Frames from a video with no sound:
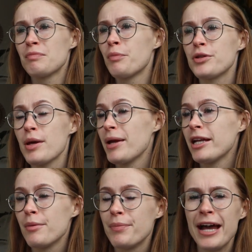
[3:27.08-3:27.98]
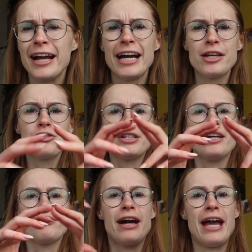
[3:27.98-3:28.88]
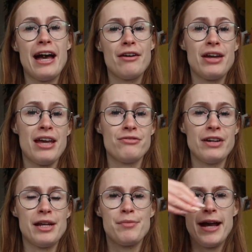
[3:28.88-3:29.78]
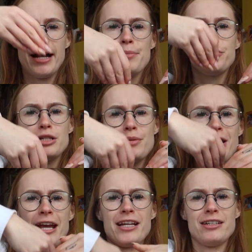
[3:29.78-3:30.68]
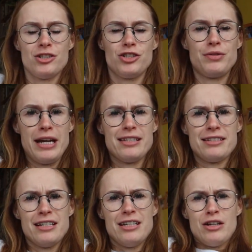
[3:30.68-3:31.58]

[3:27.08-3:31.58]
put them in a bag. I usually, if I have a fanny pack, I put them like straight